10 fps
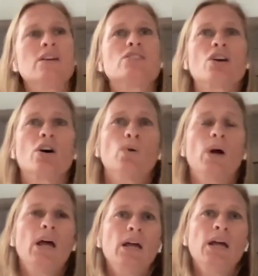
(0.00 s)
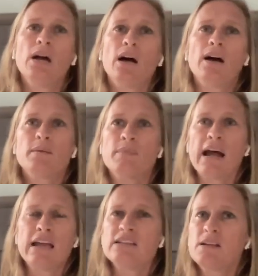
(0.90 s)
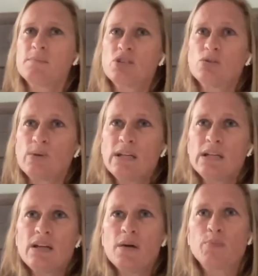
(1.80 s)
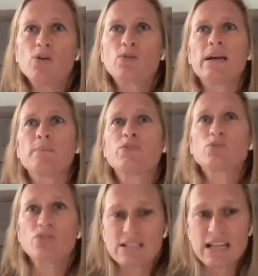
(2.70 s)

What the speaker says: So I ended up doing a program through the